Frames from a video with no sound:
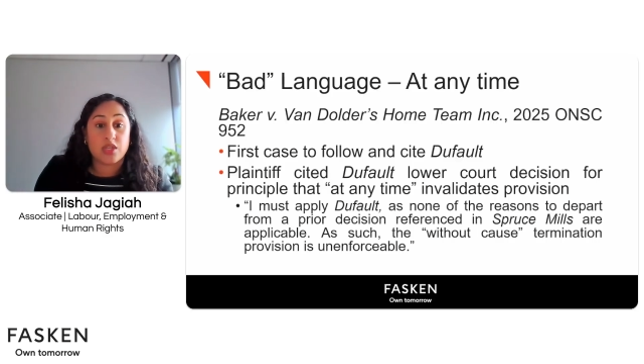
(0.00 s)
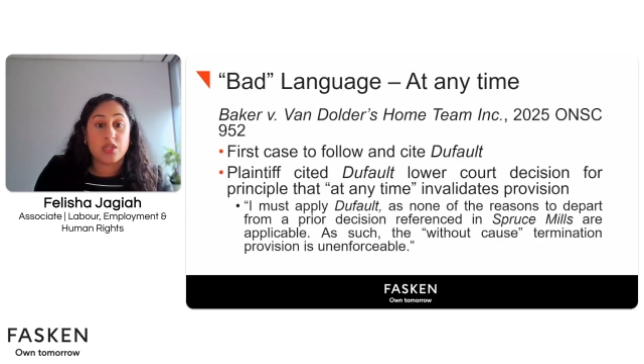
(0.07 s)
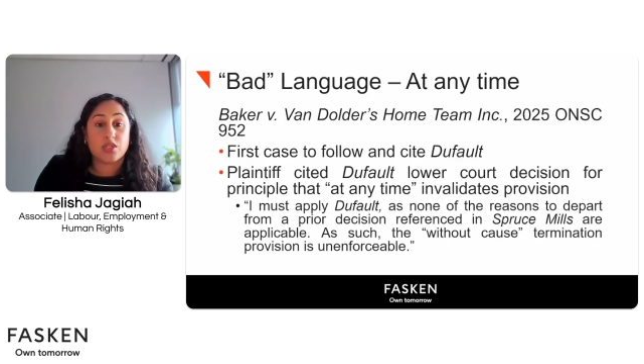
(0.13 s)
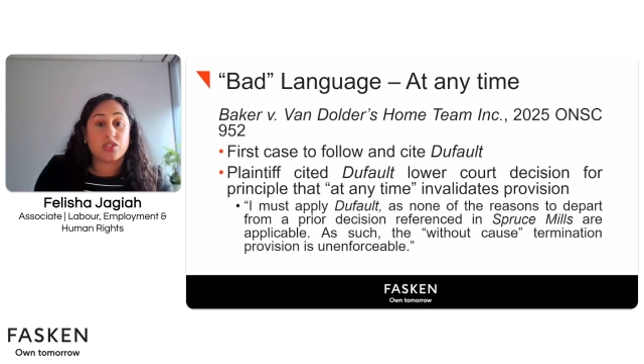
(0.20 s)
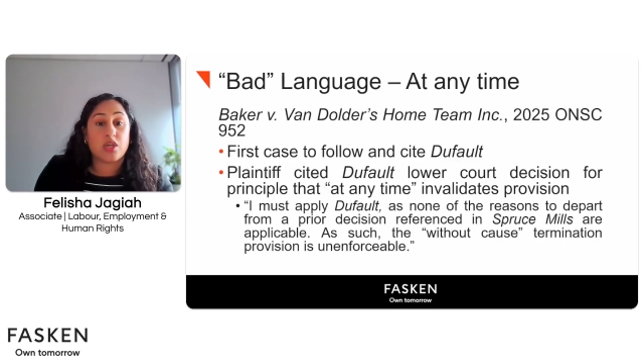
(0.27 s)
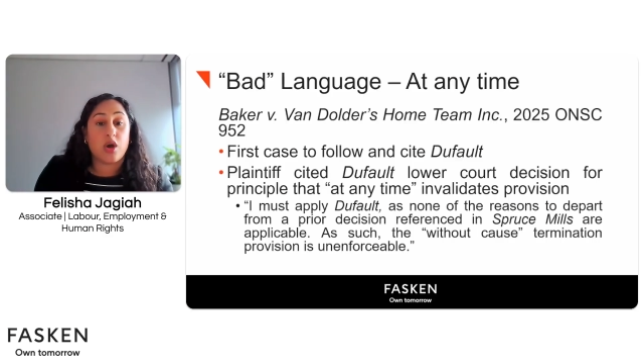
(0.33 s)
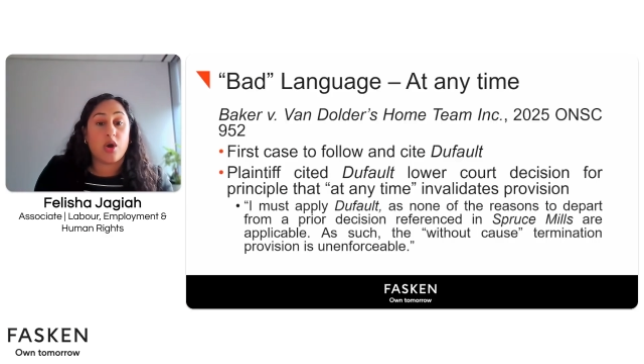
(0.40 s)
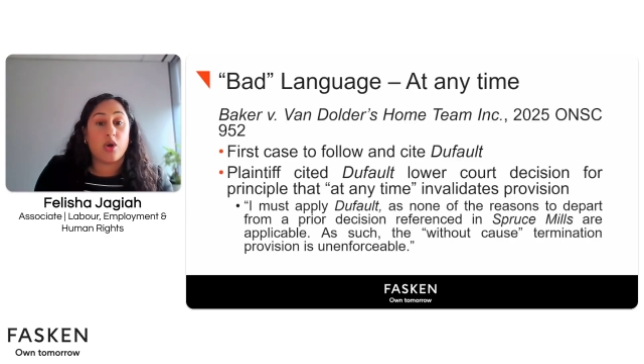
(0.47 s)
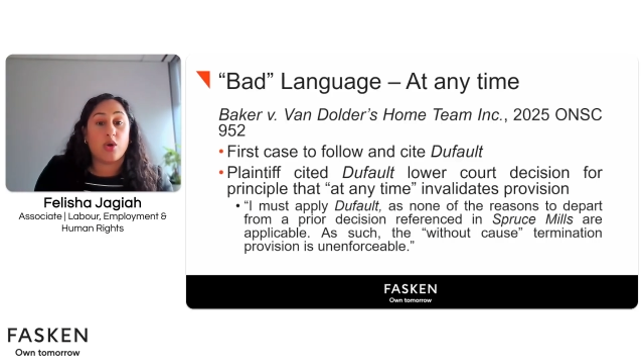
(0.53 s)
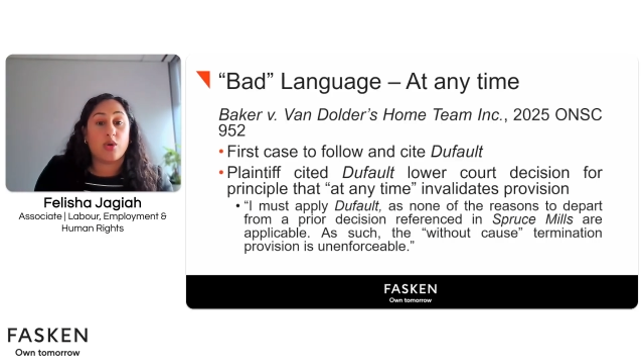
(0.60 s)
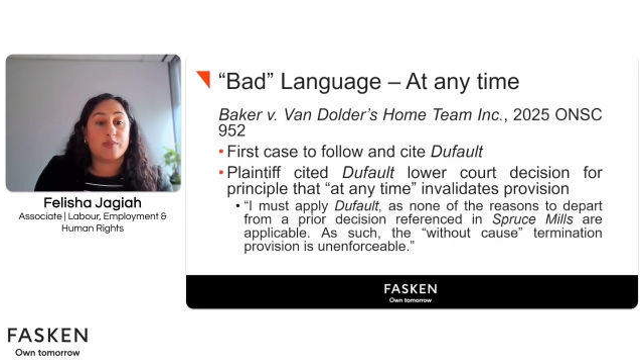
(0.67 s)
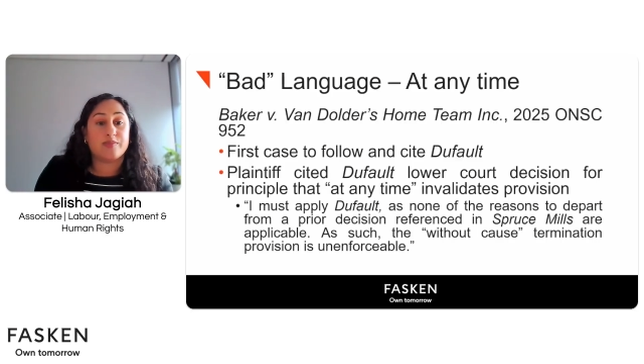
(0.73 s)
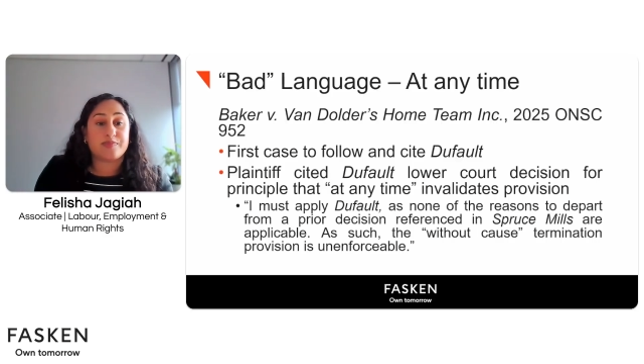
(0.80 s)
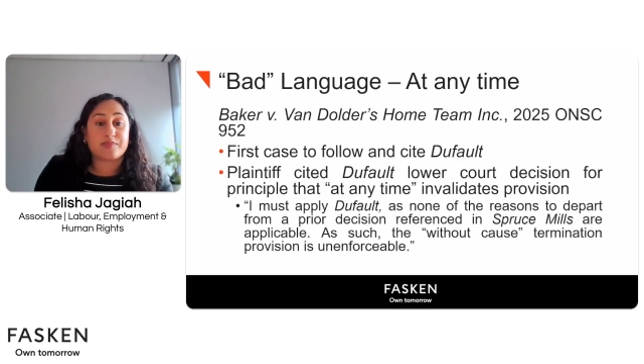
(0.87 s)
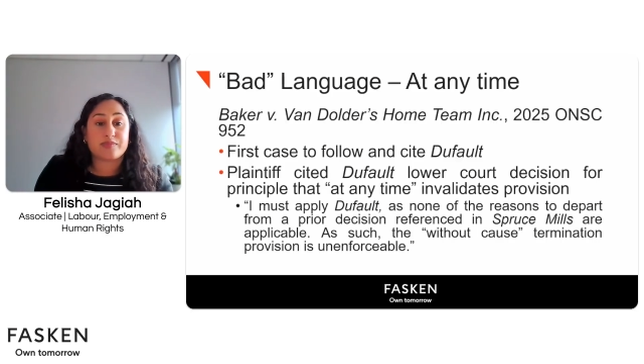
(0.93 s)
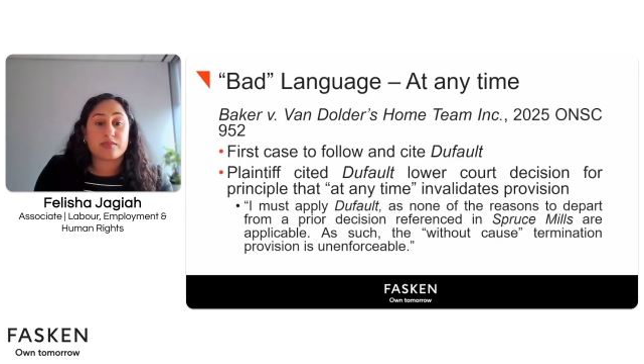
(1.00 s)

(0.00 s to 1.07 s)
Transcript: So,